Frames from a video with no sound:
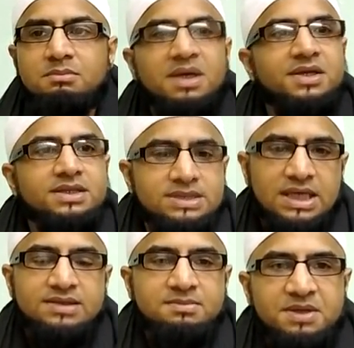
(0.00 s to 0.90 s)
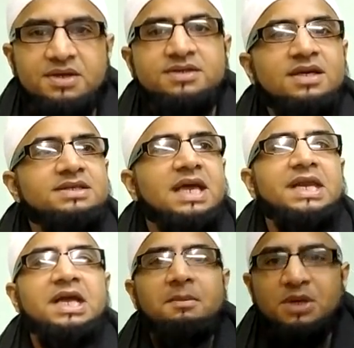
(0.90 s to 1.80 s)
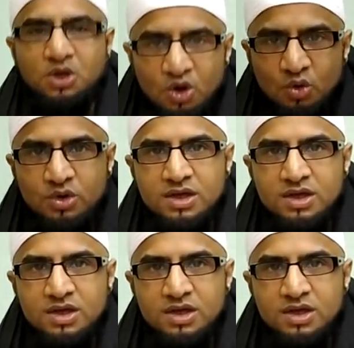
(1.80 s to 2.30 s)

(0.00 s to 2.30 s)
Madrasas can come and go.